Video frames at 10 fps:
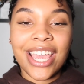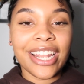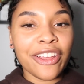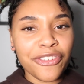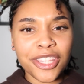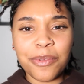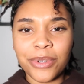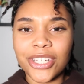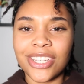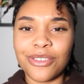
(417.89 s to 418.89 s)
And I really
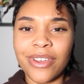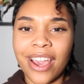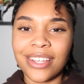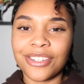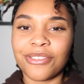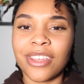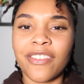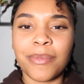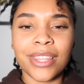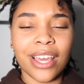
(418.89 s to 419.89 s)
appreciate you guys, you know,
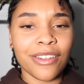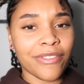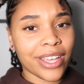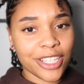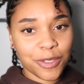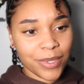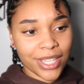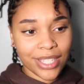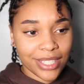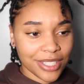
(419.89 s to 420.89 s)
giving me that advice
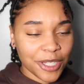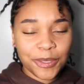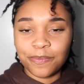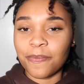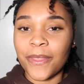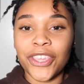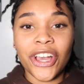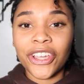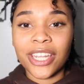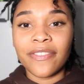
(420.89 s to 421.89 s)
because
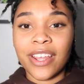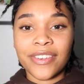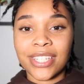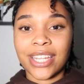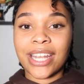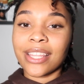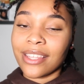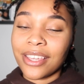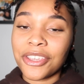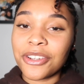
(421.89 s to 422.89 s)
y'all could have never said
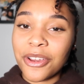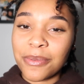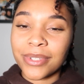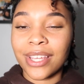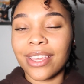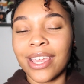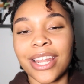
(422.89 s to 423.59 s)
anything, you know what I'm saying?